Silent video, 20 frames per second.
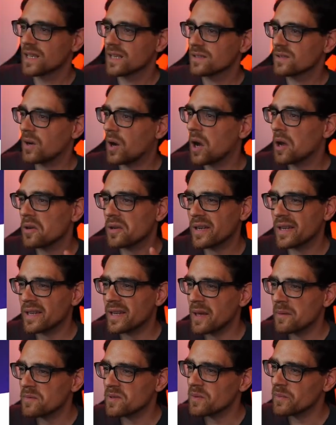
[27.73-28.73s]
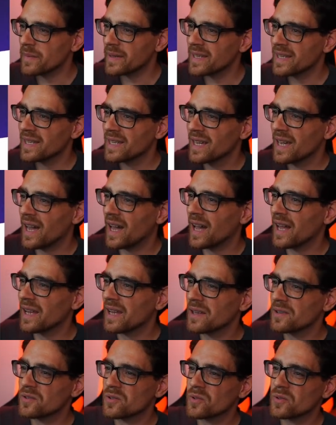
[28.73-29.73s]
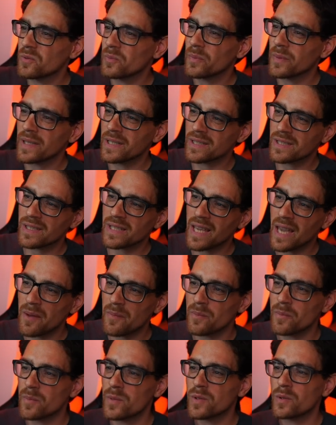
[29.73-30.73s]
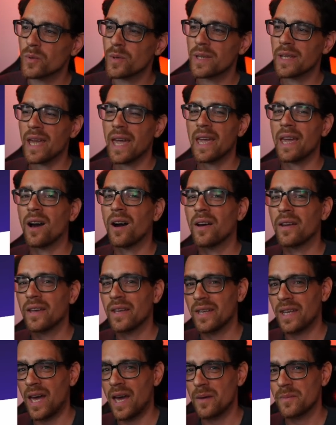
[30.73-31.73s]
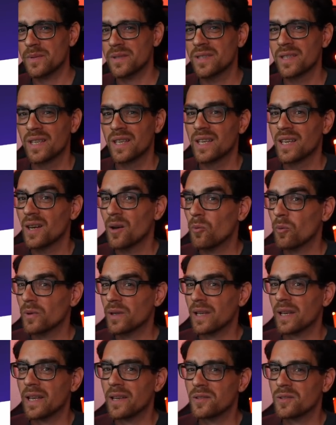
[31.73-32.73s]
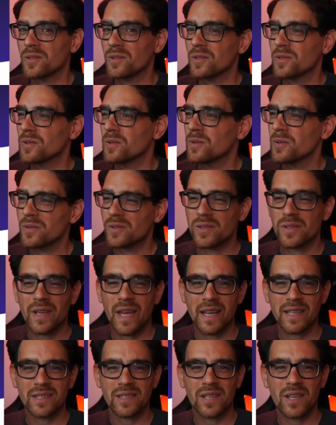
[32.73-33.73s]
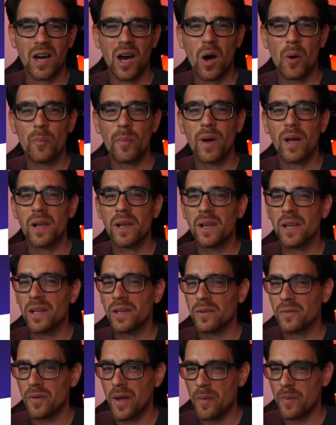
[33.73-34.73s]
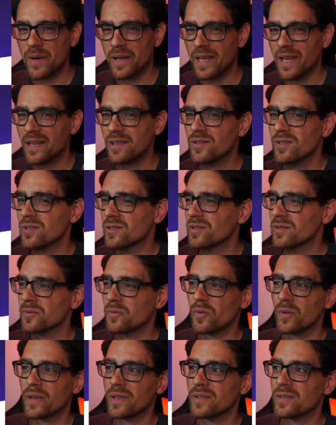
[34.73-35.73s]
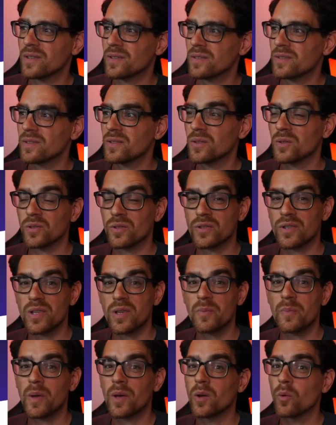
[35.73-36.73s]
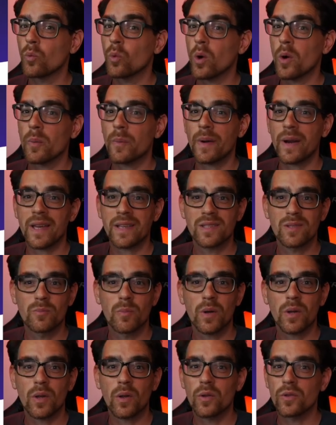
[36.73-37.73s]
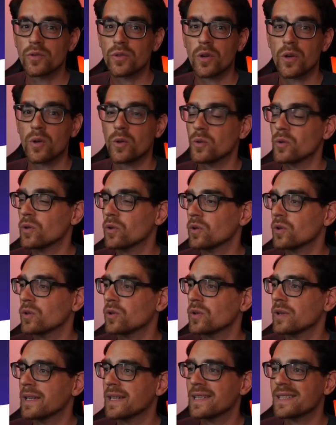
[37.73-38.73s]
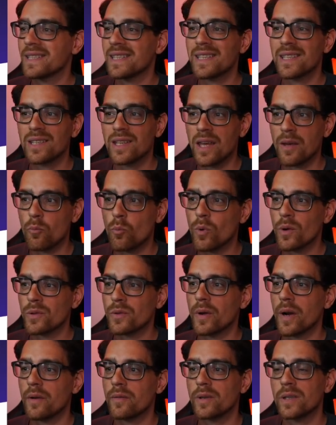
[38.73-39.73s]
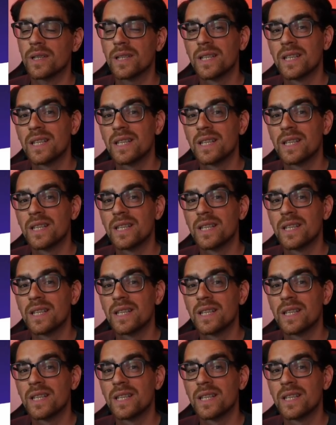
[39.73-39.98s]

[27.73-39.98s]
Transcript: So OttoKit MCP allows you to bridge the gap between the AI and apps. What allows you to do is connect up a lot of applications, for instance, your Gmail, WordPress, but also your LinkedIn and whatsoever,